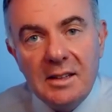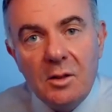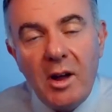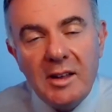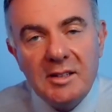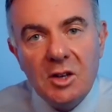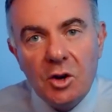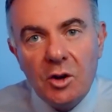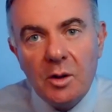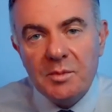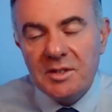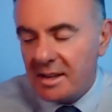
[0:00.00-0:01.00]
the right
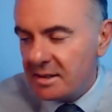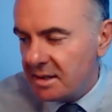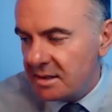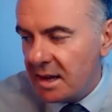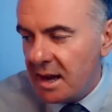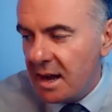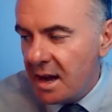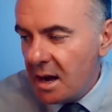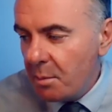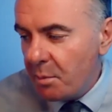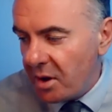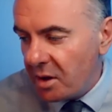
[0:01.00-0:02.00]
circumstances,
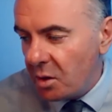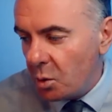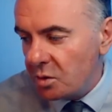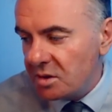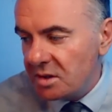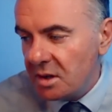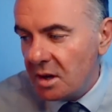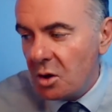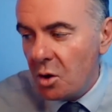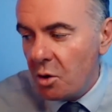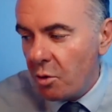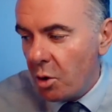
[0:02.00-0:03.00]
bring those
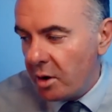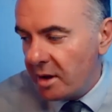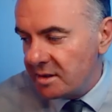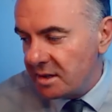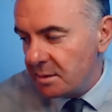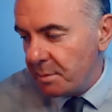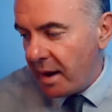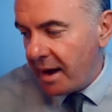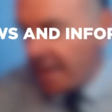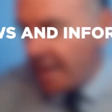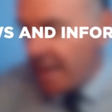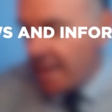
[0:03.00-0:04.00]
younger audiences back.